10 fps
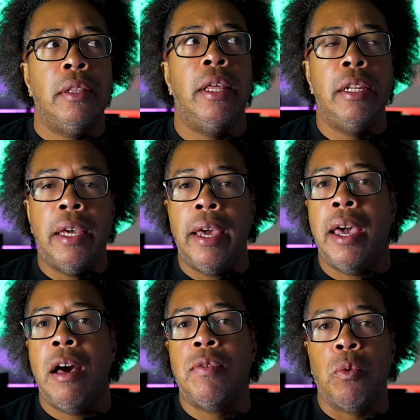They did
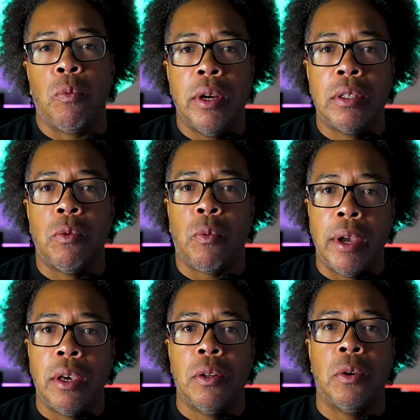have some rest,
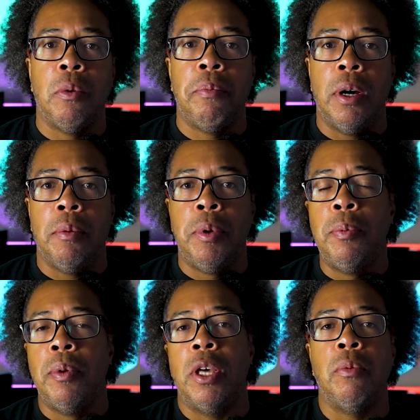regular uh,
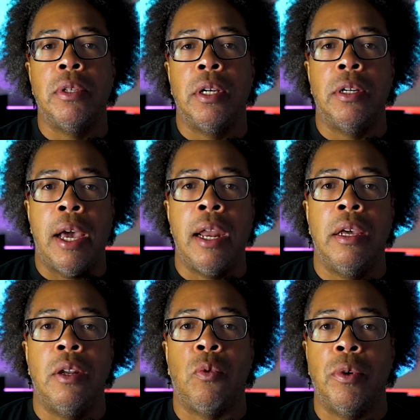people that was there
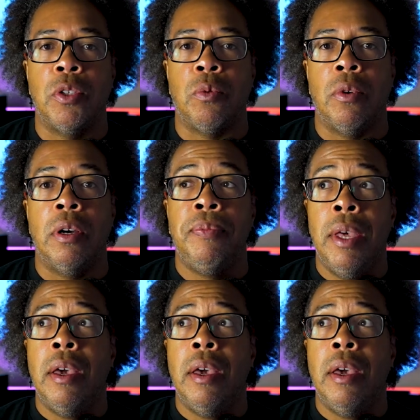dining in the restaurant,